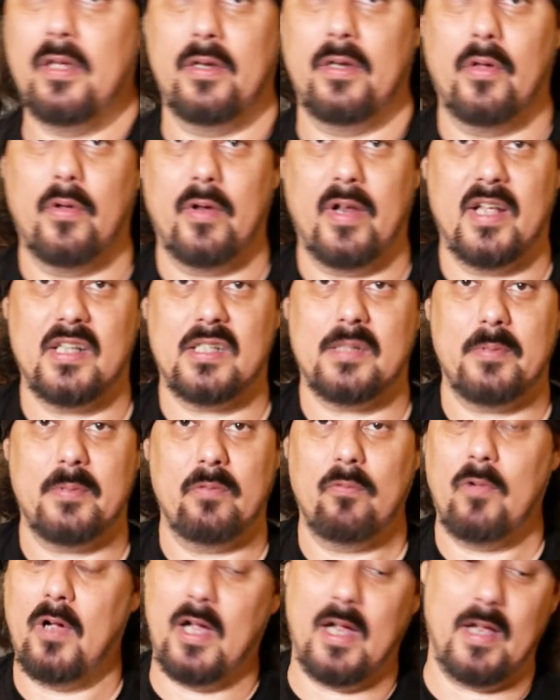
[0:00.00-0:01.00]
Don't ask me
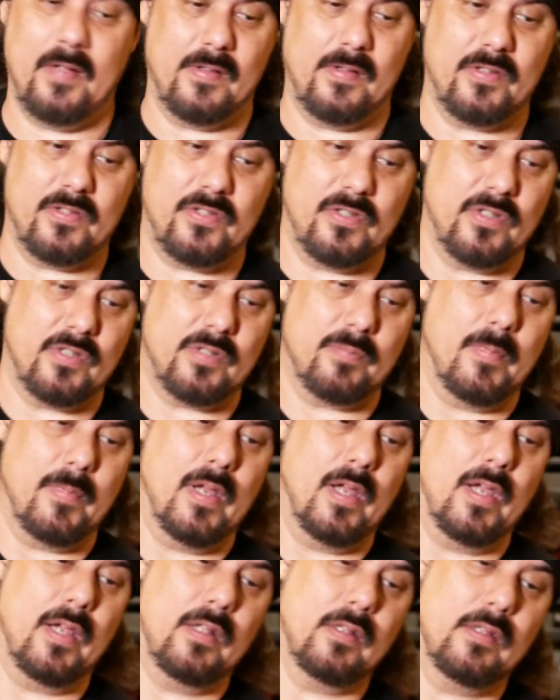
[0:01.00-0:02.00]
why, that's just
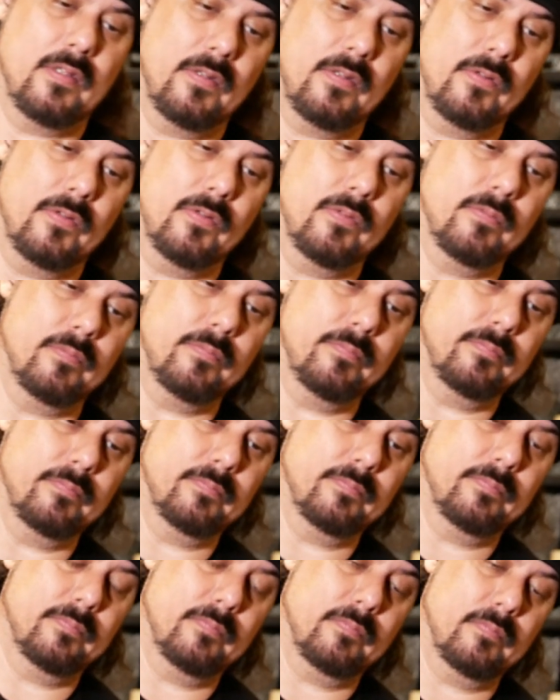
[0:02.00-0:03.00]
my little
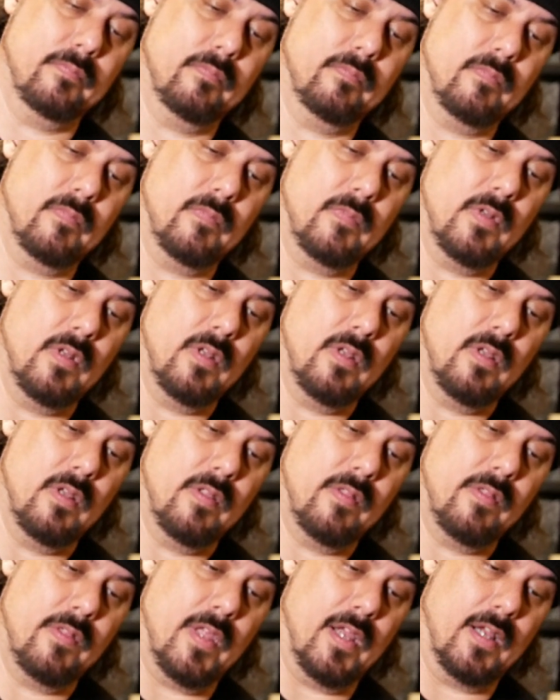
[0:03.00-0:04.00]

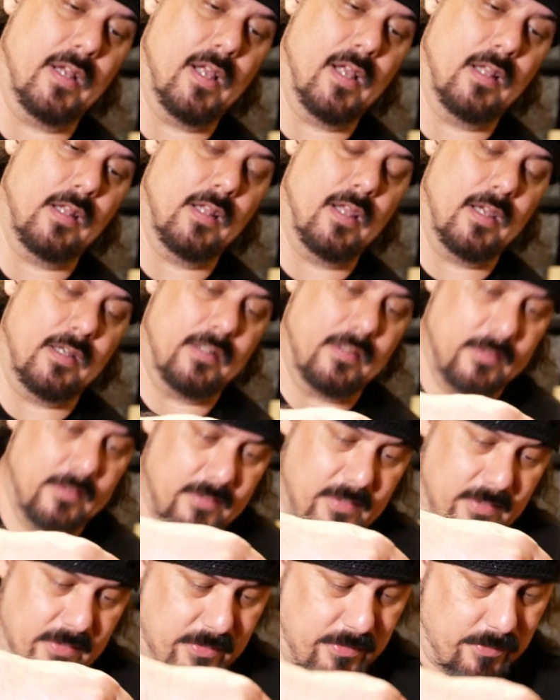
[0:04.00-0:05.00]
thing I like
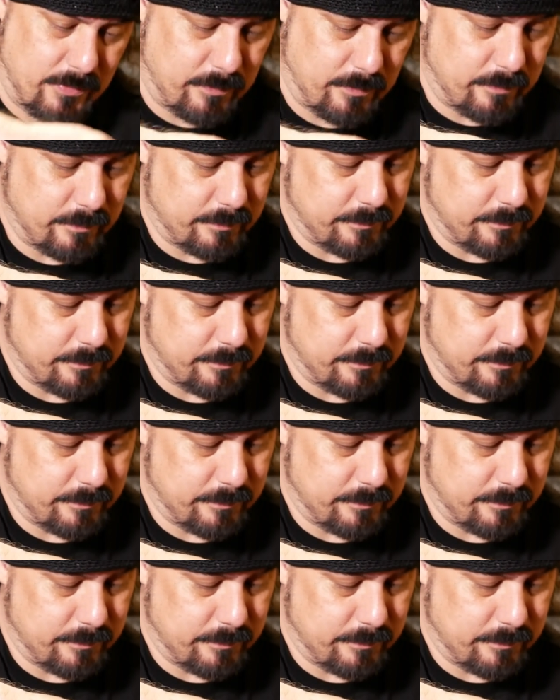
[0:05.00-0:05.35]
to do.